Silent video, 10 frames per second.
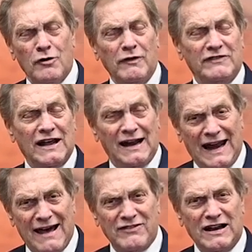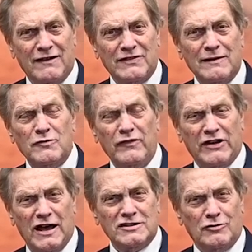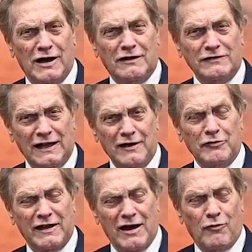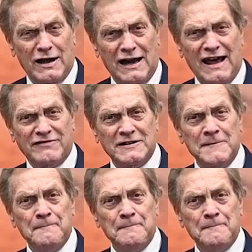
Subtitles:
We've done 11 of them. We've got 12. We got one left,